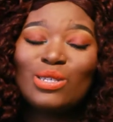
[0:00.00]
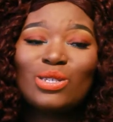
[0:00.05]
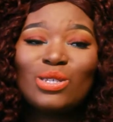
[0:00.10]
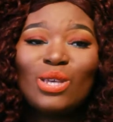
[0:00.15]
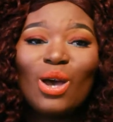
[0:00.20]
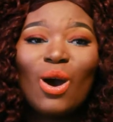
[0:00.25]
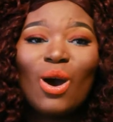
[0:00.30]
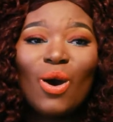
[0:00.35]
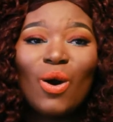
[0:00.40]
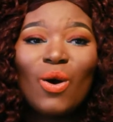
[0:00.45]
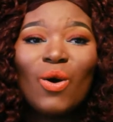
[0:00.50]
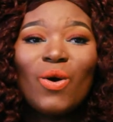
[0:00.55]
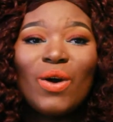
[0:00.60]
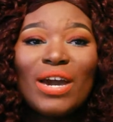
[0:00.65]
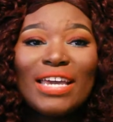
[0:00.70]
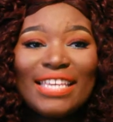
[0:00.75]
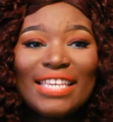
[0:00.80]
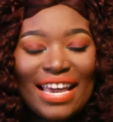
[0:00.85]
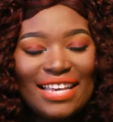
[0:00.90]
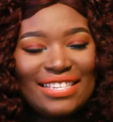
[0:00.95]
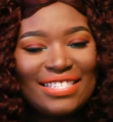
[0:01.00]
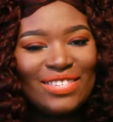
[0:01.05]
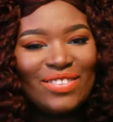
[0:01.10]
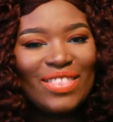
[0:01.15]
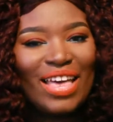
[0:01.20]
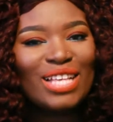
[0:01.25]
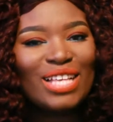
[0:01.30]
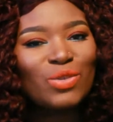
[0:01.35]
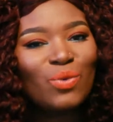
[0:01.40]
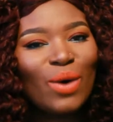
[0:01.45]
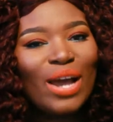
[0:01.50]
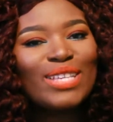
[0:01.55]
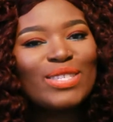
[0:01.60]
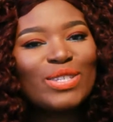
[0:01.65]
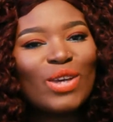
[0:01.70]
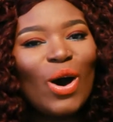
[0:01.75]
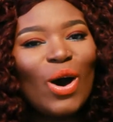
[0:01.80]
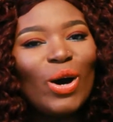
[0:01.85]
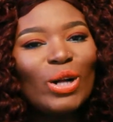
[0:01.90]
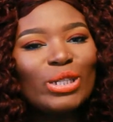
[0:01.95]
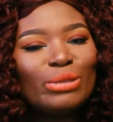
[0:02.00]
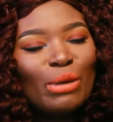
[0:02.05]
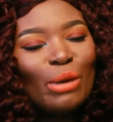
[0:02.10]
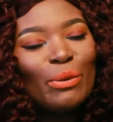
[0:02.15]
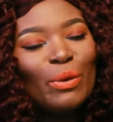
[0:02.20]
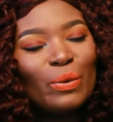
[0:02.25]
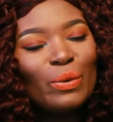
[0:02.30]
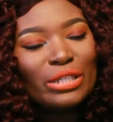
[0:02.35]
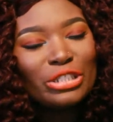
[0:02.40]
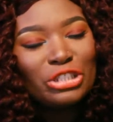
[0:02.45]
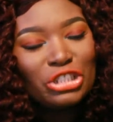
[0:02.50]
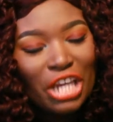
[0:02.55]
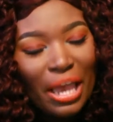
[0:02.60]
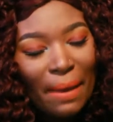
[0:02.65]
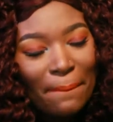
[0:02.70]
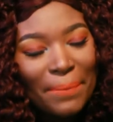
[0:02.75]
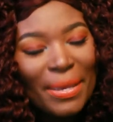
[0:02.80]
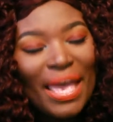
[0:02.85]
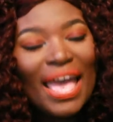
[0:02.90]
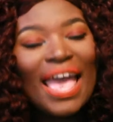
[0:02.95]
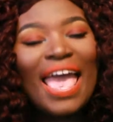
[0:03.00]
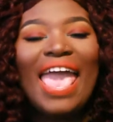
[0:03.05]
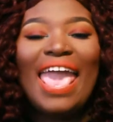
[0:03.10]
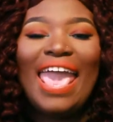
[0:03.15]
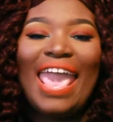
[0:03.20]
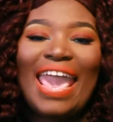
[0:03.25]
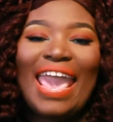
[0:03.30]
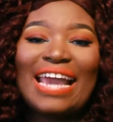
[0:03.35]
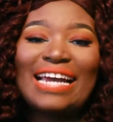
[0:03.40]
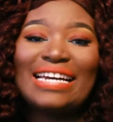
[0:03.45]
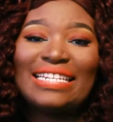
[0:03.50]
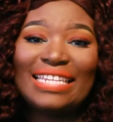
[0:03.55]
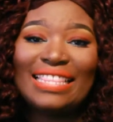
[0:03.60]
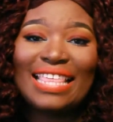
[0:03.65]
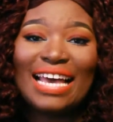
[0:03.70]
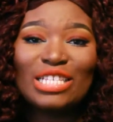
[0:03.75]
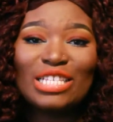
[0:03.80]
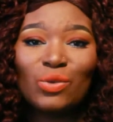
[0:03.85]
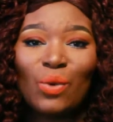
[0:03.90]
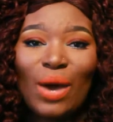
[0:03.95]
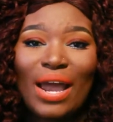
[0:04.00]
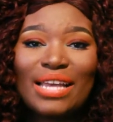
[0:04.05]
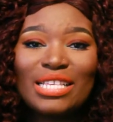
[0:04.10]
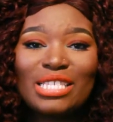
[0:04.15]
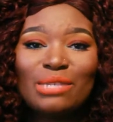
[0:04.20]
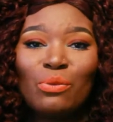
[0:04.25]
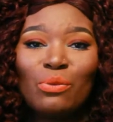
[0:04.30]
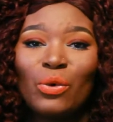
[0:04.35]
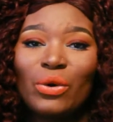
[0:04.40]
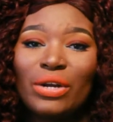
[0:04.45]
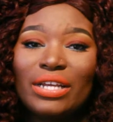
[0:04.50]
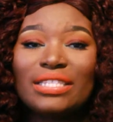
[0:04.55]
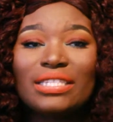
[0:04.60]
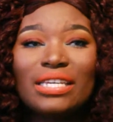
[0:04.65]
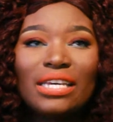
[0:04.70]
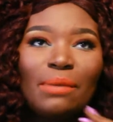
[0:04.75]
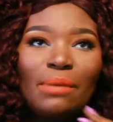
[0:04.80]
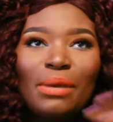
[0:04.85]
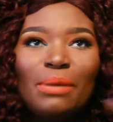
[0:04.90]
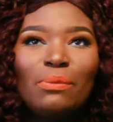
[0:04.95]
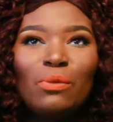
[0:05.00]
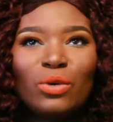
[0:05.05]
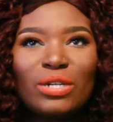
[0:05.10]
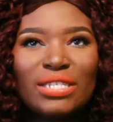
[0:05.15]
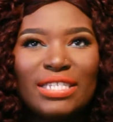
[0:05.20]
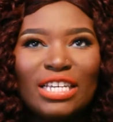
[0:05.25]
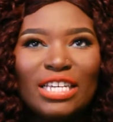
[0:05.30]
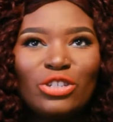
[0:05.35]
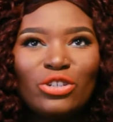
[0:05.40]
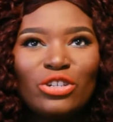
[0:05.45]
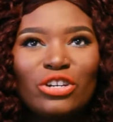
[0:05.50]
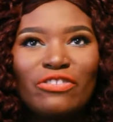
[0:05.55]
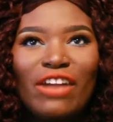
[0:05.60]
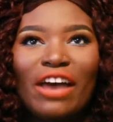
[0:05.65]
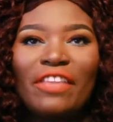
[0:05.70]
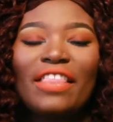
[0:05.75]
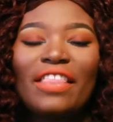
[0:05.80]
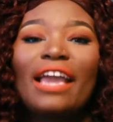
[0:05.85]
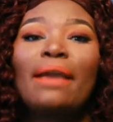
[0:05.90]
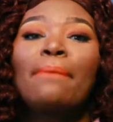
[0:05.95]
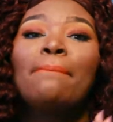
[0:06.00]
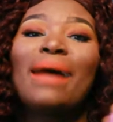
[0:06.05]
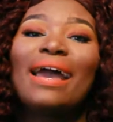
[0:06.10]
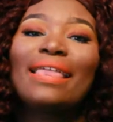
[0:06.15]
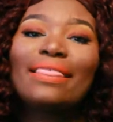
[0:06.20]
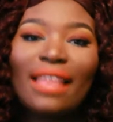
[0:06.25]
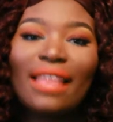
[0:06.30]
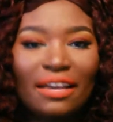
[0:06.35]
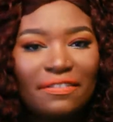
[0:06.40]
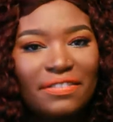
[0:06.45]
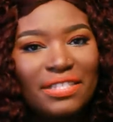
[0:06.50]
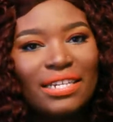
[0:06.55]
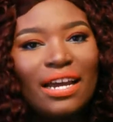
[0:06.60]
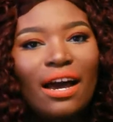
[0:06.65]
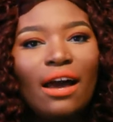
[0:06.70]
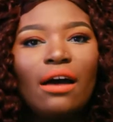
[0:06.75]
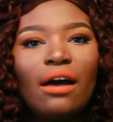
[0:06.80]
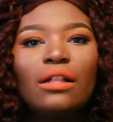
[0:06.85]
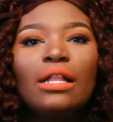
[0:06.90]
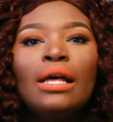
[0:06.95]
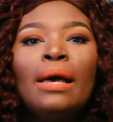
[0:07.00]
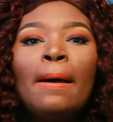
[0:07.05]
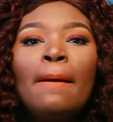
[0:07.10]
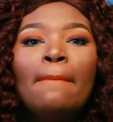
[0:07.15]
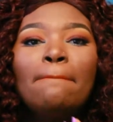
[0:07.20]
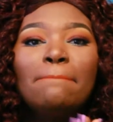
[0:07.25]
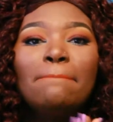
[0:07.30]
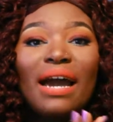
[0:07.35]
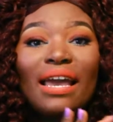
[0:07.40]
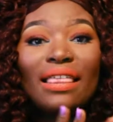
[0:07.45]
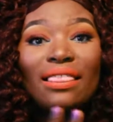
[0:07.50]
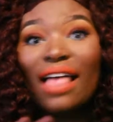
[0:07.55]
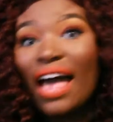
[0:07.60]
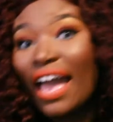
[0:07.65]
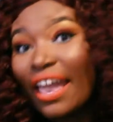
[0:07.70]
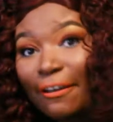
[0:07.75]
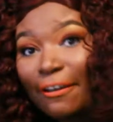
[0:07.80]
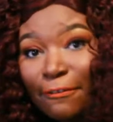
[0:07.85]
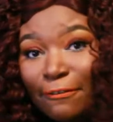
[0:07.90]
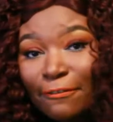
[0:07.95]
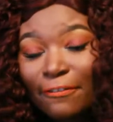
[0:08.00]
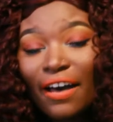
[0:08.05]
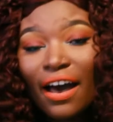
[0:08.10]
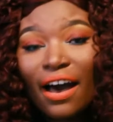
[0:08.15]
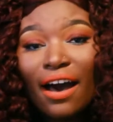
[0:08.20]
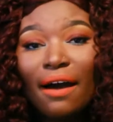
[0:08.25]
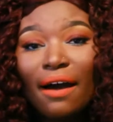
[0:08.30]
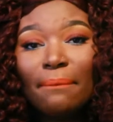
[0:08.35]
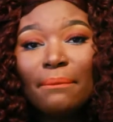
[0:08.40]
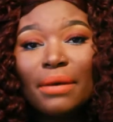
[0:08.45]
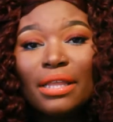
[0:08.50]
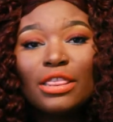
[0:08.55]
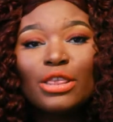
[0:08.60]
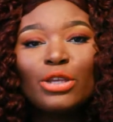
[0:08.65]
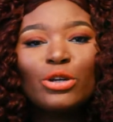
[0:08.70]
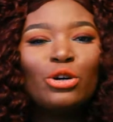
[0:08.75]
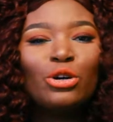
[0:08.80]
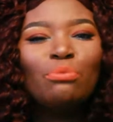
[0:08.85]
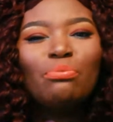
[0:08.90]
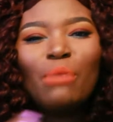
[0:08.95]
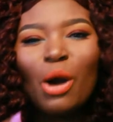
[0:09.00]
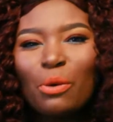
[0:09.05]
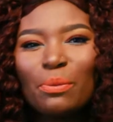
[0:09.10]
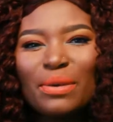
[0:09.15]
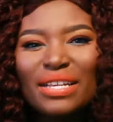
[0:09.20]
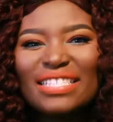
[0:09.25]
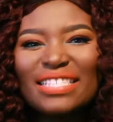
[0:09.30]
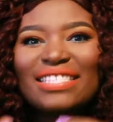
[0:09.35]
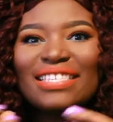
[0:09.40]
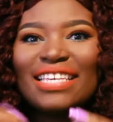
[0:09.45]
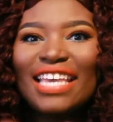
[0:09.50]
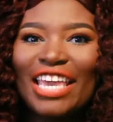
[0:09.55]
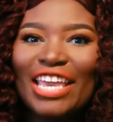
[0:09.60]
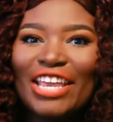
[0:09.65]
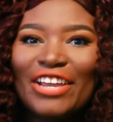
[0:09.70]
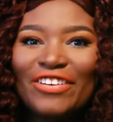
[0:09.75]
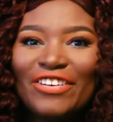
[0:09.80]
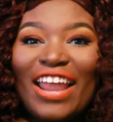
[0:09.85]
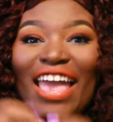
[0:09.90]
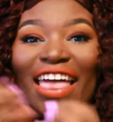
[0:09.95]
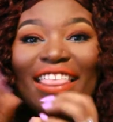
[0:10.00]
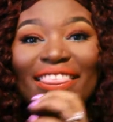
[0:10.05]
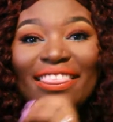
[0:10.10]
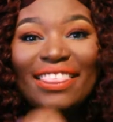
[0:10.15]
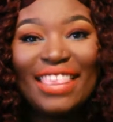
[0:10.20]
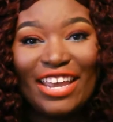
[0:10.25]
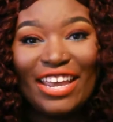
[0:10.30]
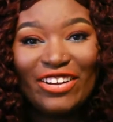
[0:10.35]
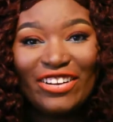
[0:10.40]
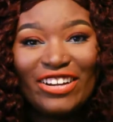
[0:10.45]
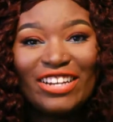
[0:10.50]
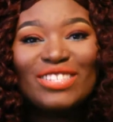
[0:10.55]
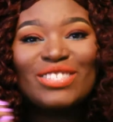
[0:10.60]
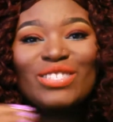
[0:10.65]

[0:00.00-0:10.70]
So yes, so that's why it's called Moment with Chip, and that's why it's gonna be more centered around like my lifestyle, my life, little moments here and there.